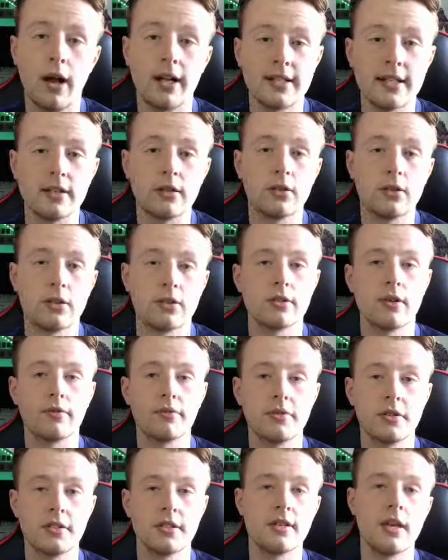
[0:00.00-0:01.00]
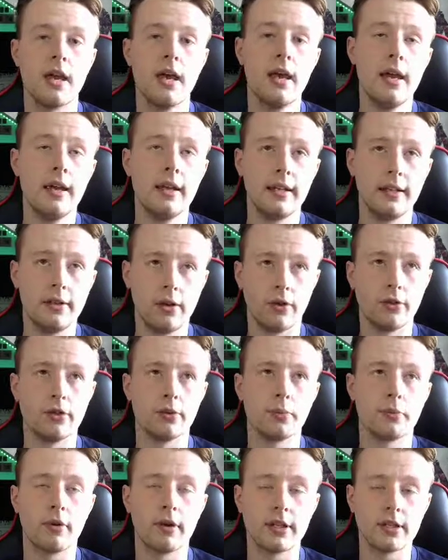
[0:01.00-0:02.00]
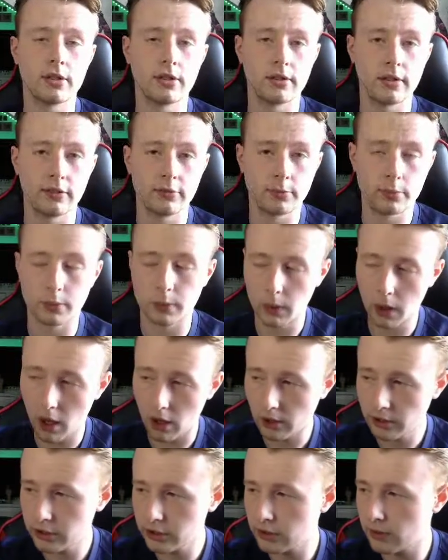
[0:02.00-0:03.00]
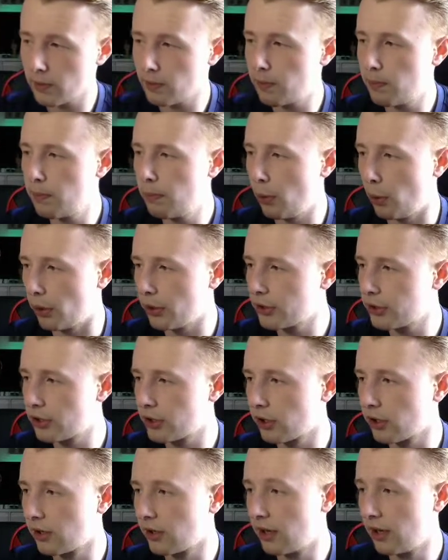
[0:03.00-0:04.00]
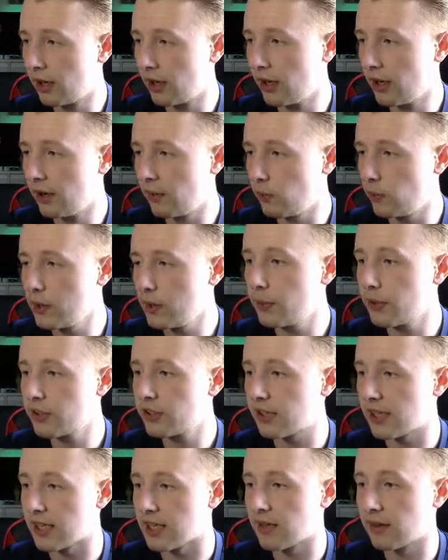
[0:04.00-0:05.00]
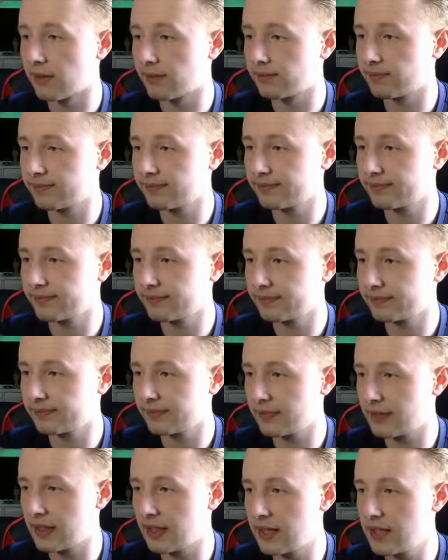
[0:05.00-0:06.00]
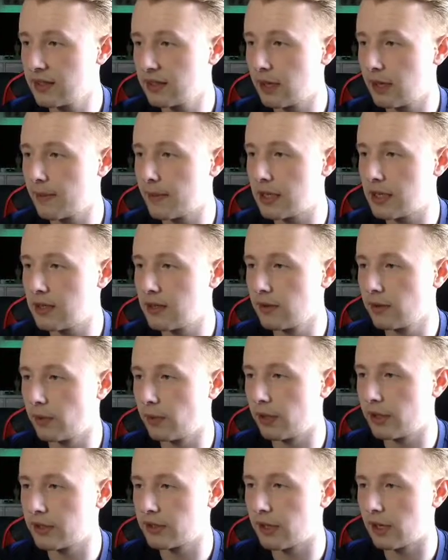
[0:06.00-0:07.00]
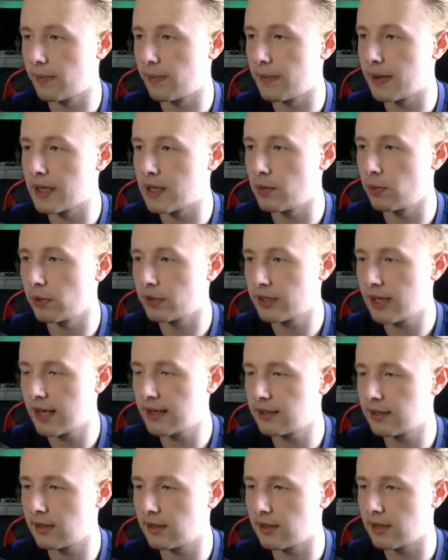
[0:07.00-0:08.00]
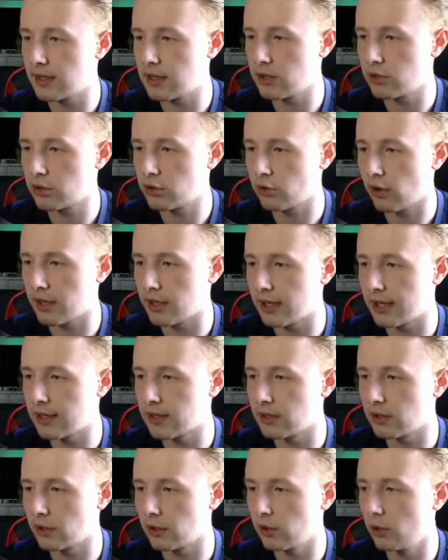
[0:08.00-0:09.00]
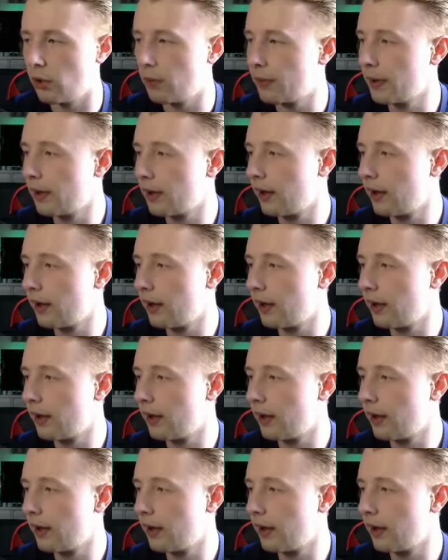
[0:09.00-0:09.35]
ideal because obviously he got the upgrade because Liverpool lost, but we will see. It is going to be what it's going to be. We'll send the striker into the club,